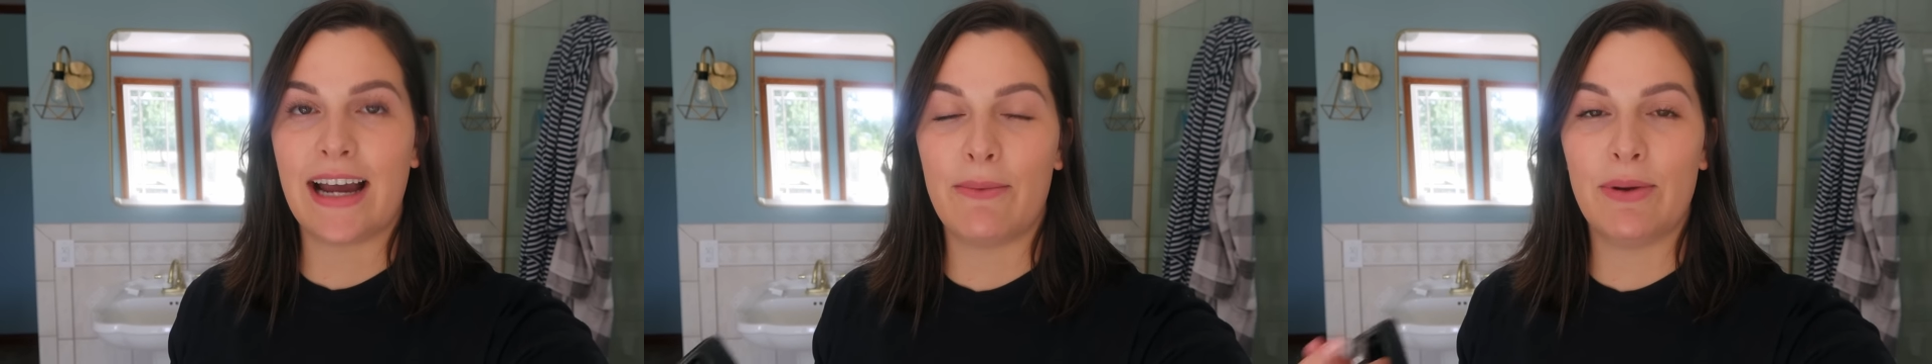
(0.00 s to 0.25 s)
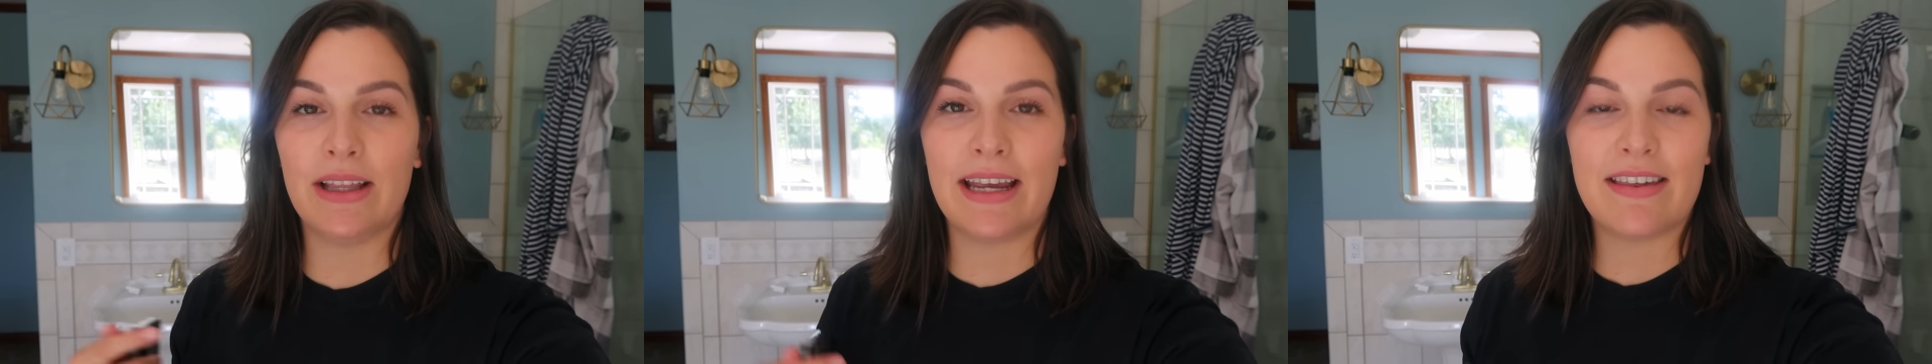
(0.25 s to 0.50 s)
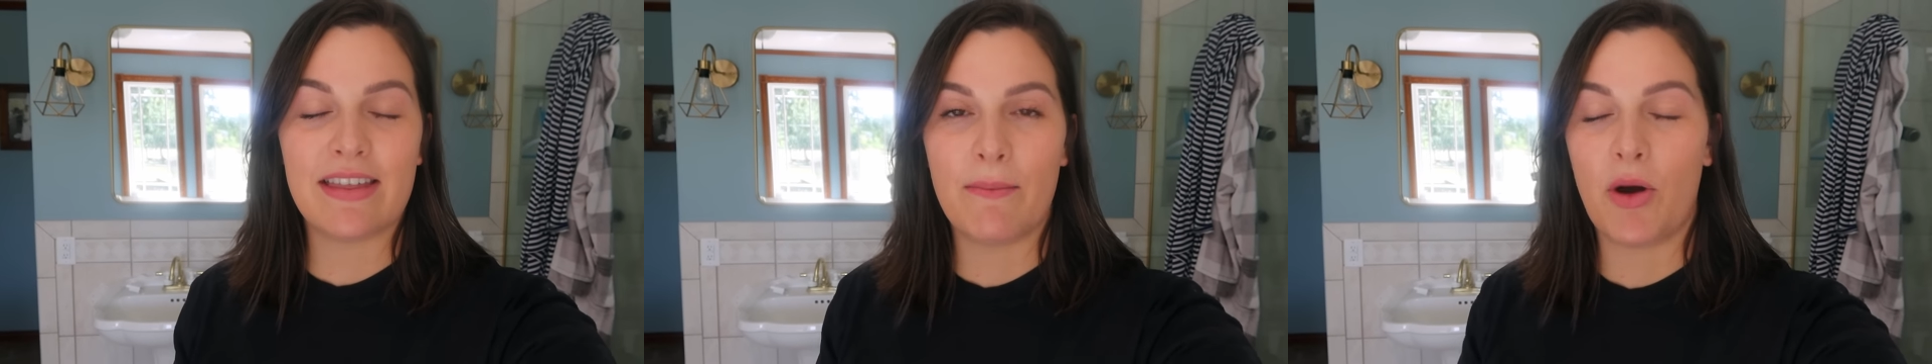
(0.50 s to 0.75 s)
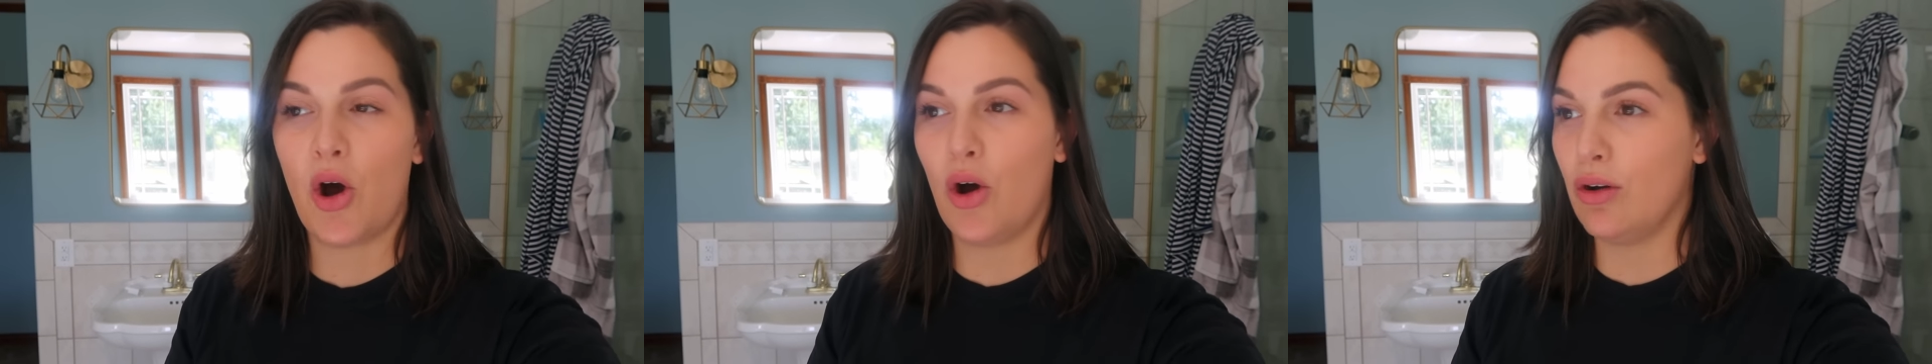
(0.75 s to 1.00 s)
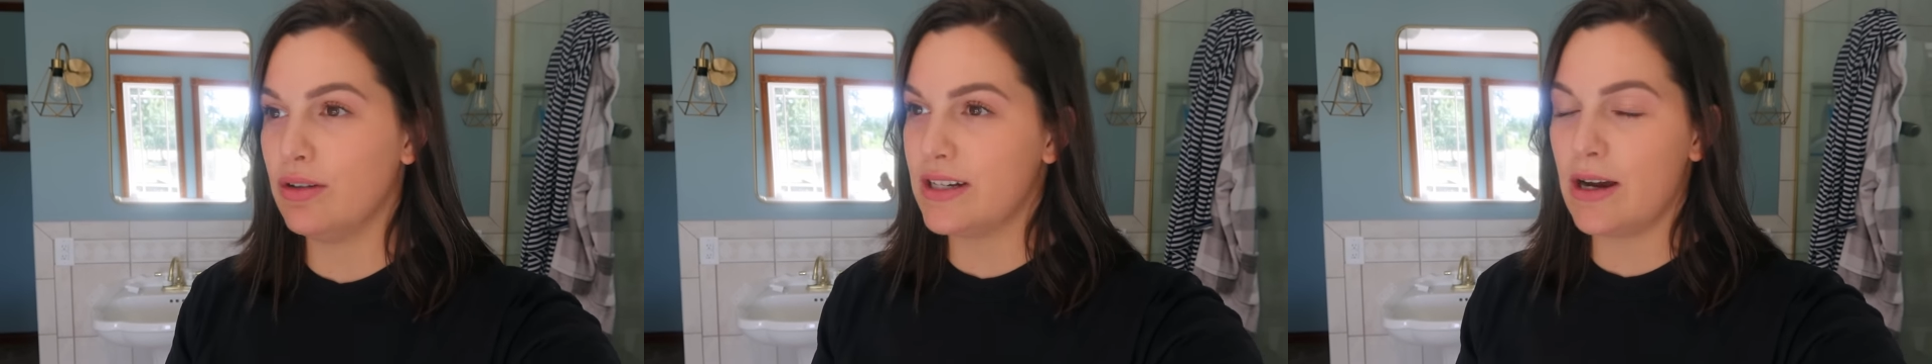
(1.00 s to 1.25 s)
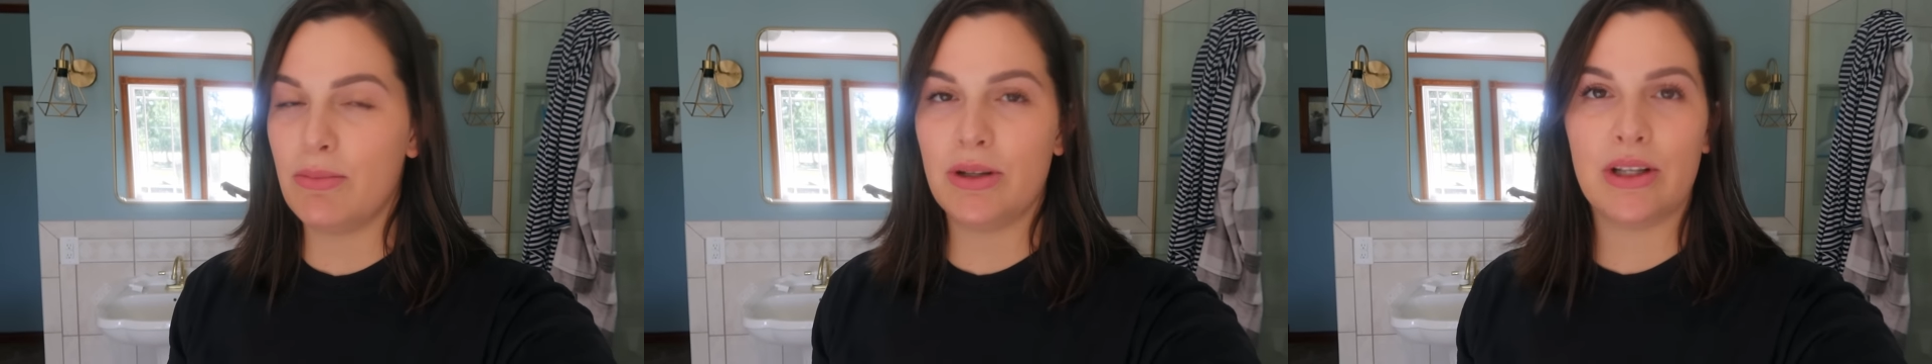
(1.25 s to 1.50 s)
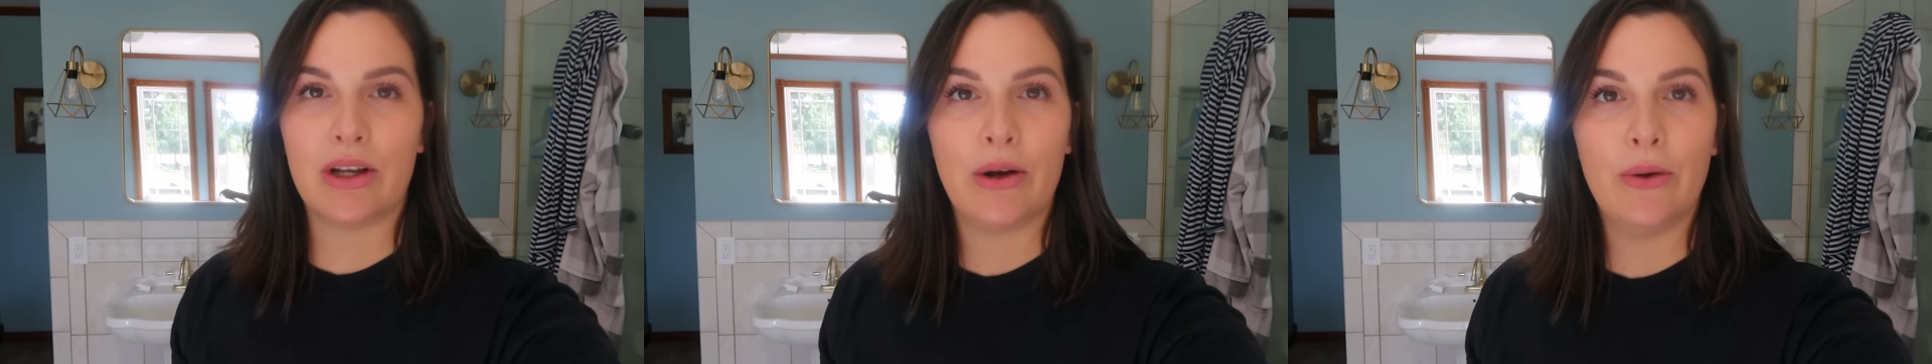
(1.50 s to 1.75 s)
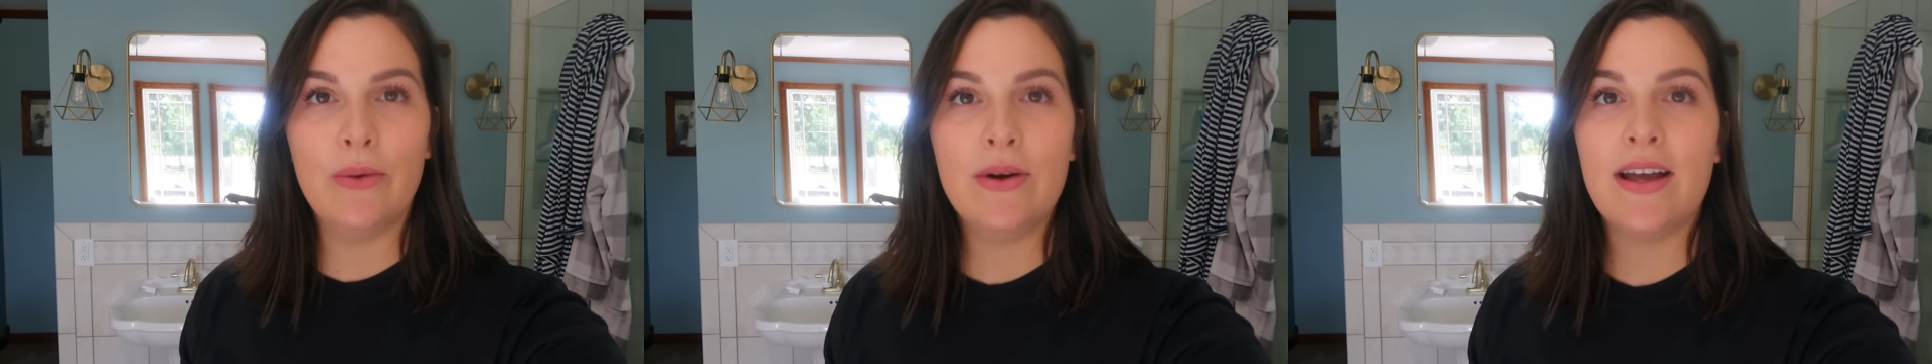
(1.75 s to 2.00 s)
I will link them all down
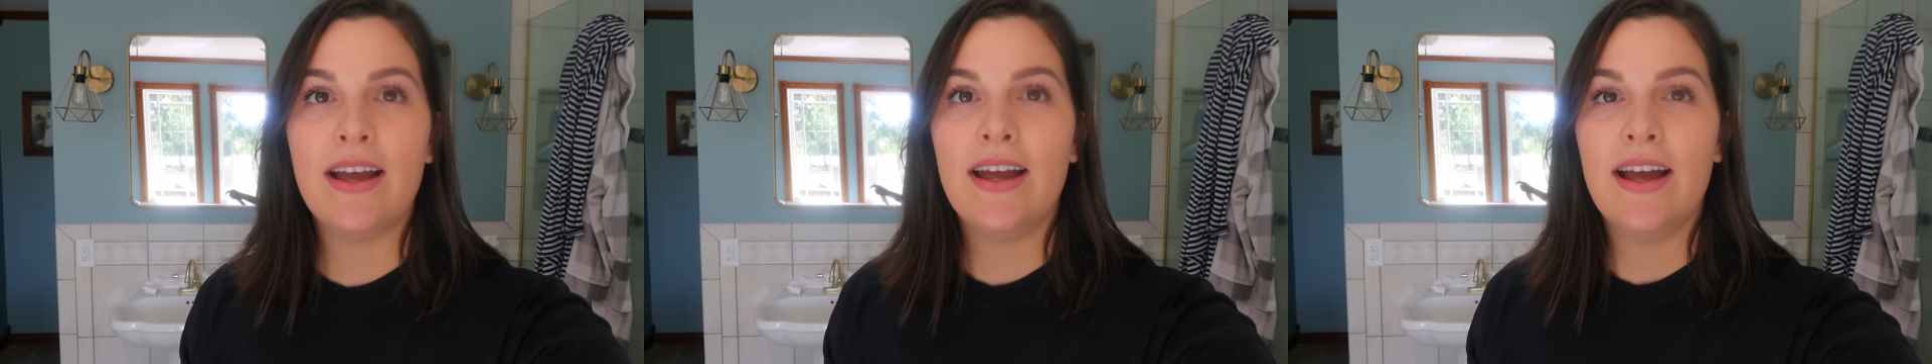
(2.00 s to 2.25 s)
below.